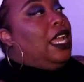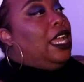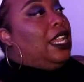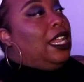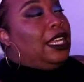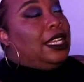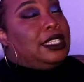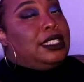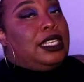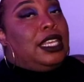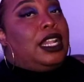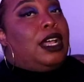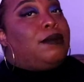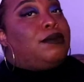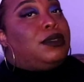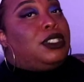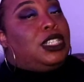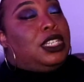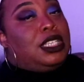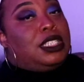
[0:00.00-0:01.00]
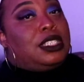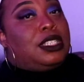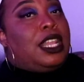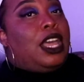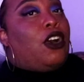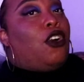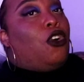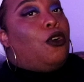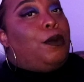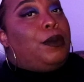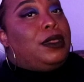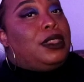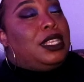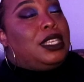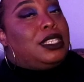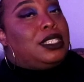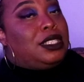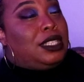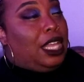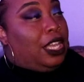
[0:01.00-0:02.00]
And like I said, I'm just now opening
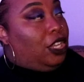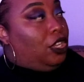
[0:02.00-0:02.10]
this.